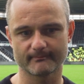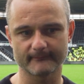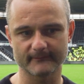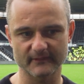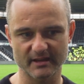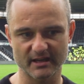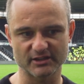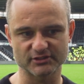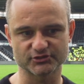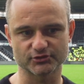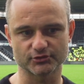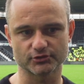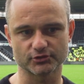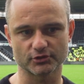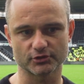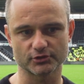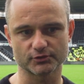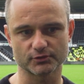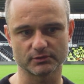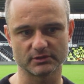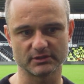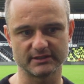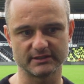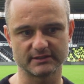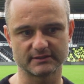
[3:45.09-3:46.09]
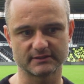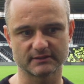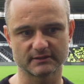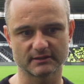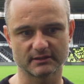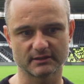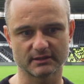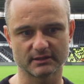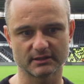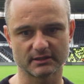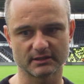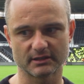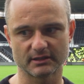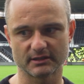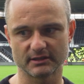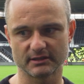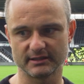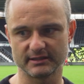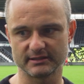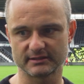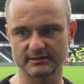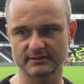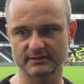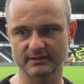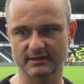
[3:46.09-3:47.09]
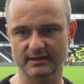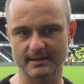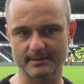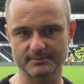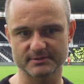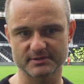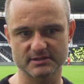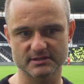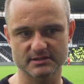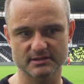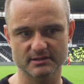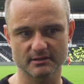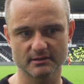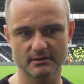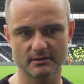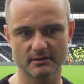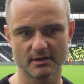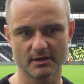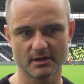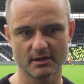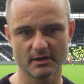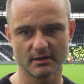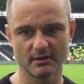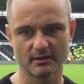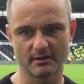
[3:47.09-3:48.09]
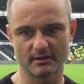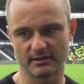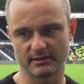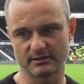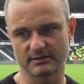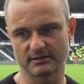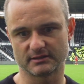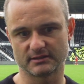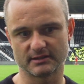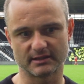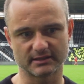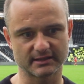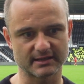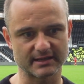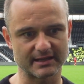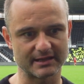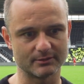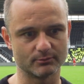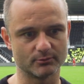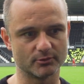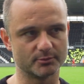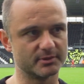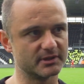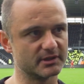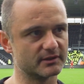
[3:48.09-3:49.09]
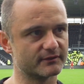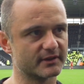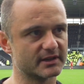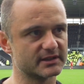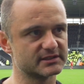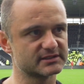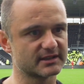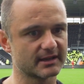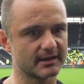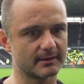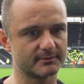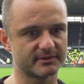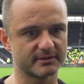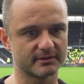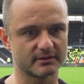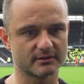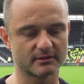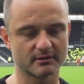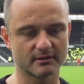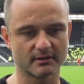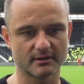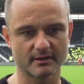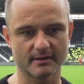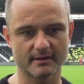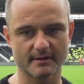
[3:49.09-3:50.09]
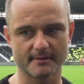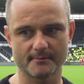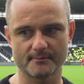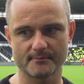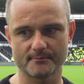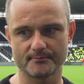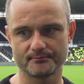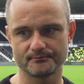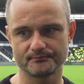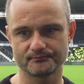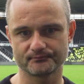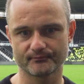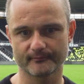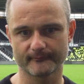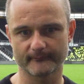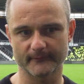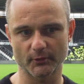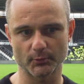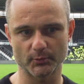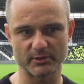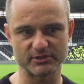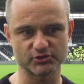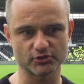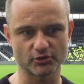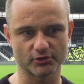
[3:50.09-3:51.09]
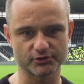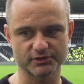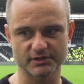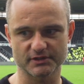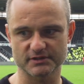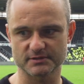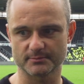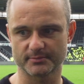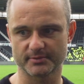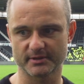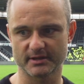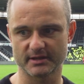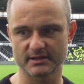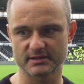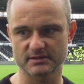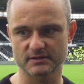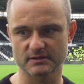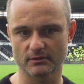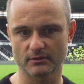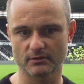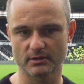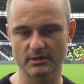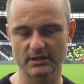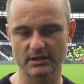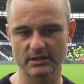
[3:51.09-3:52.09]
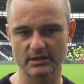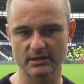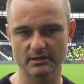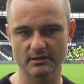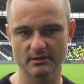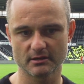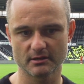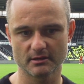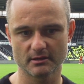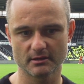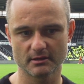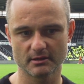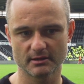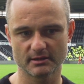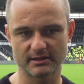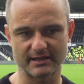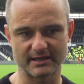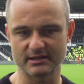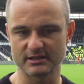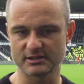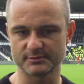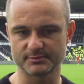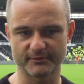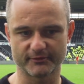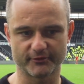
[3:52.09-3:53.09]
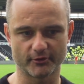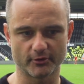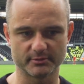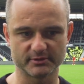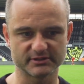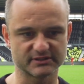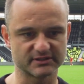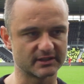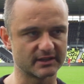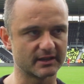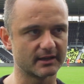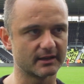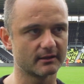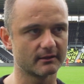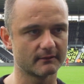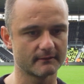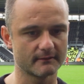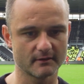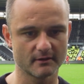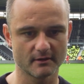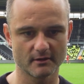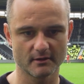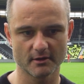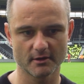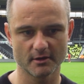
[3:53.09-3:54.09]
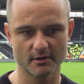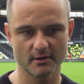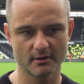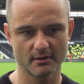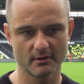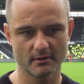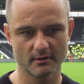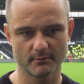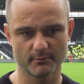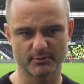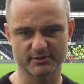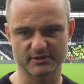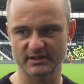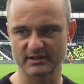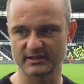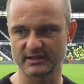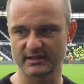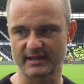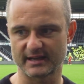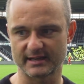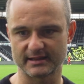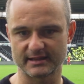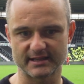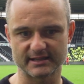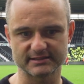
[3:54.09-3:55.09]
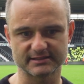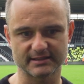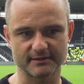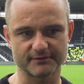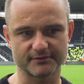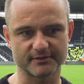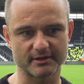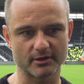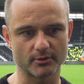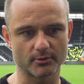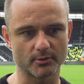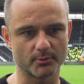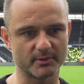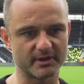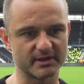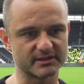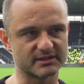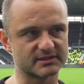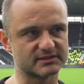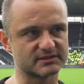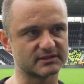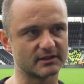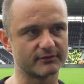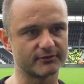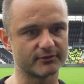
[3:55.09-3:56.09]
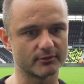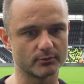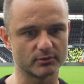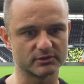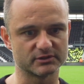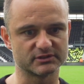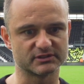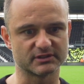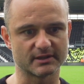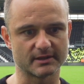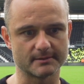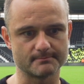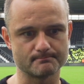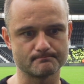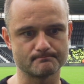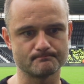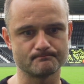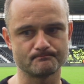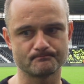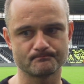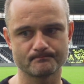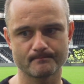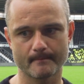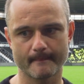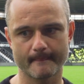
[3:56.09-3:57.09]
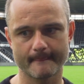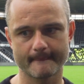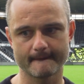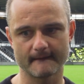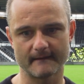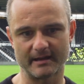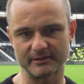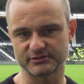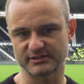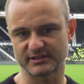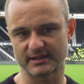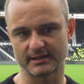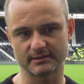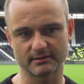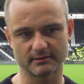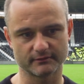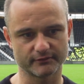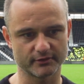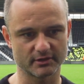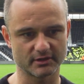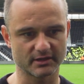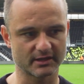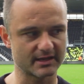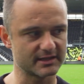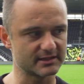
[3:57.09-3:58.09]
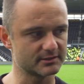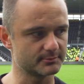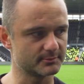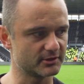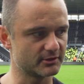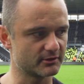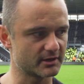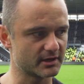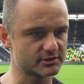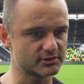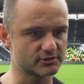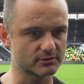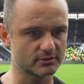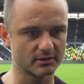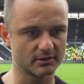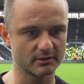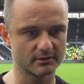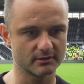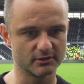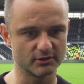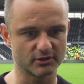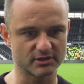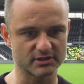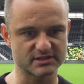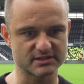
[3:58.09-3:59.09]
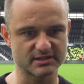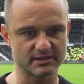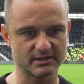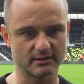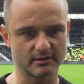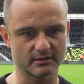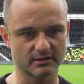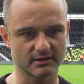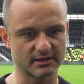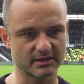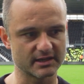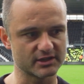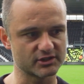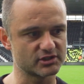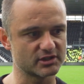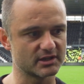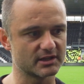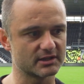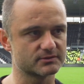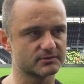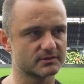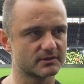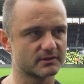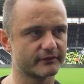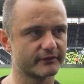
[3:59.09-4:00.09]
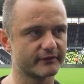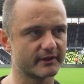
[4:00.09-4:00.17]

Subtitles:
Josh will lead to captaincy, and Callum will be the vice captain when Josh doesn't play. So Lange's performance today, particularly that last half an hour when we had to suffer, was outstanding. For an academy graduate, you can see the connection he has with the